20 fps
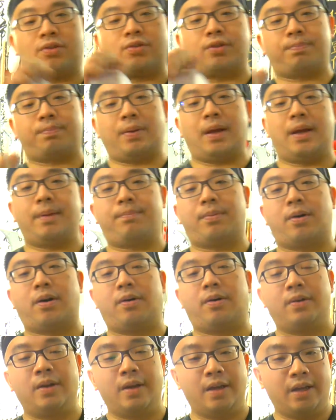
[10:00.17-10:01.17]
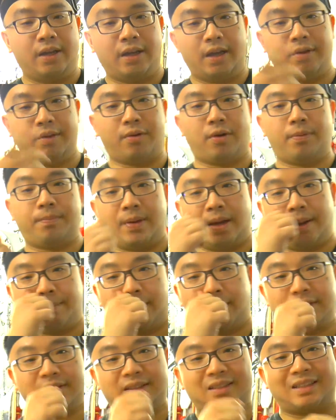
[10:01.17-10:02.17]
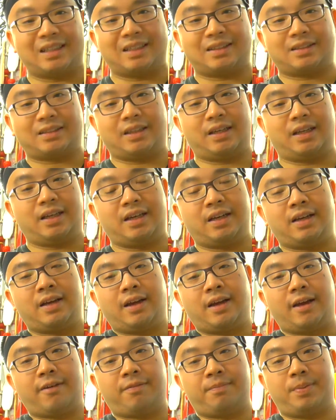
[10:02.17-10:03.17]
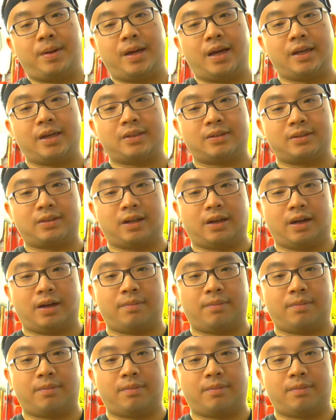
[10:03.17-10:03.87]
shoot paintball, it will be about 60 FPS